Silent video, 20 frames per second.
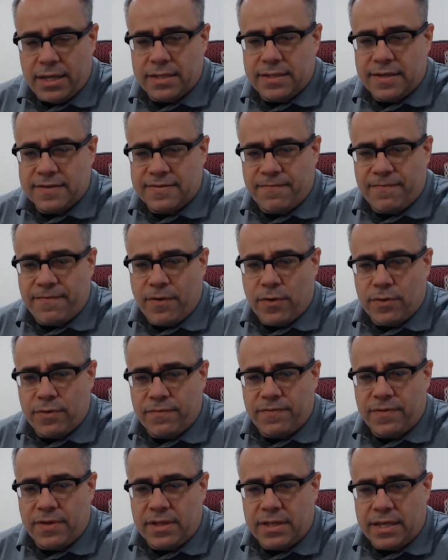It doesn't fold
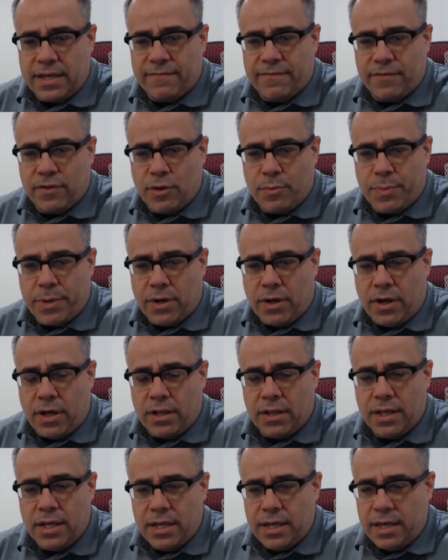and fit in the envelope at
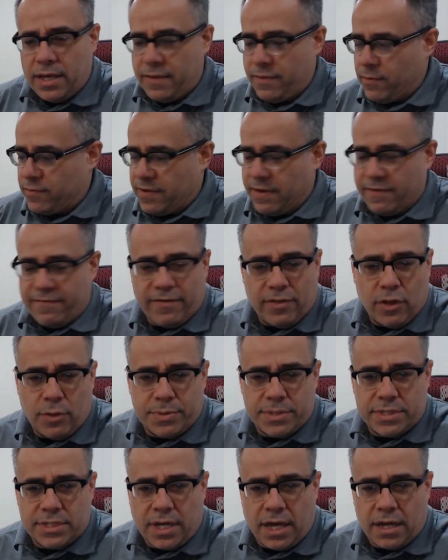all, and those
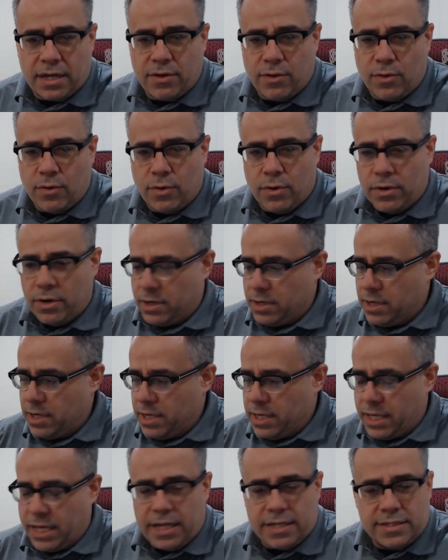envelopes suck, or
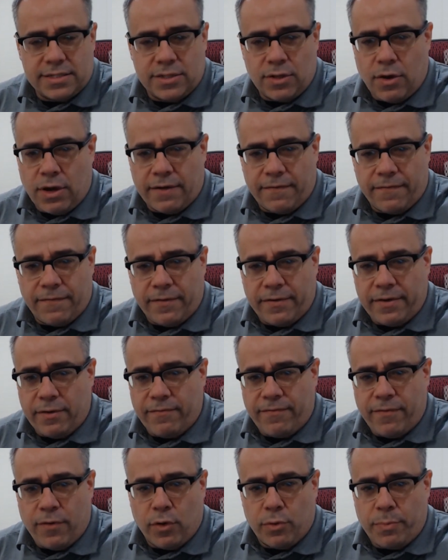he doesn't know how
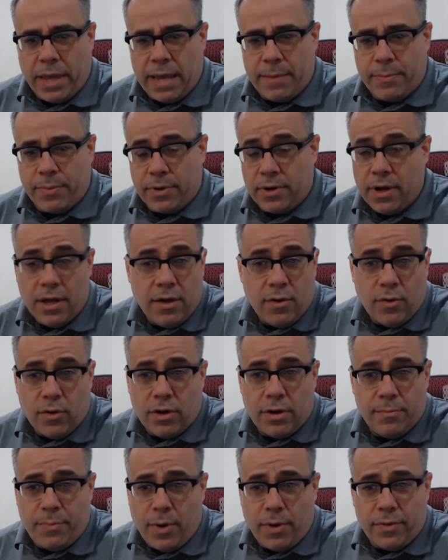to fold paper,
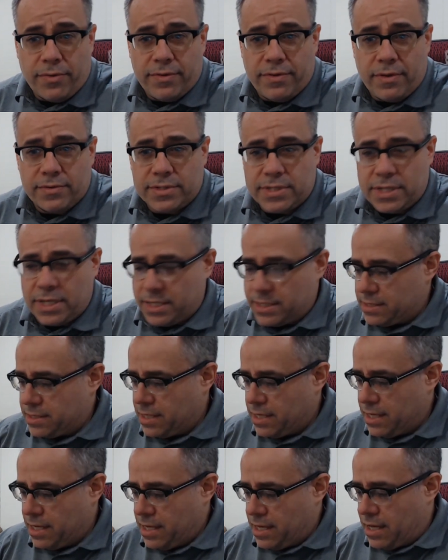or both of those things.
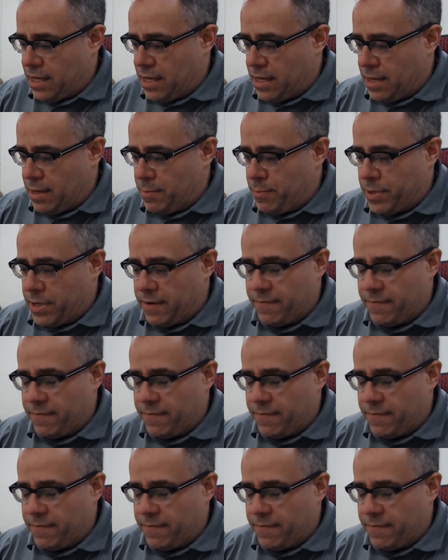But in